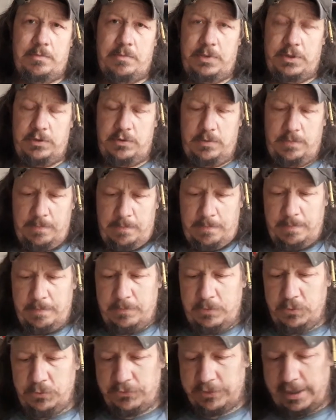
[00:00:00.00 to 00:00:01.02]

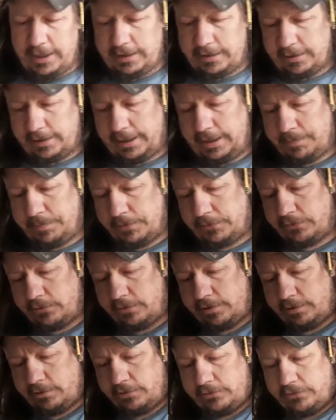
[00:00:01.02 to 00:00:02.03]
Use that to keep the
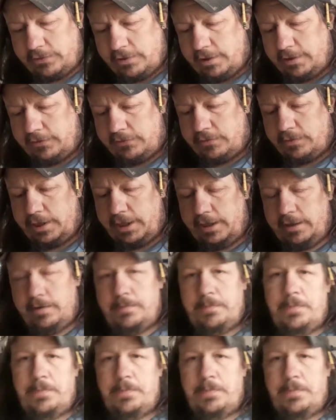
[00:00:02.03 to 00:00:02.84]
circular saw straight.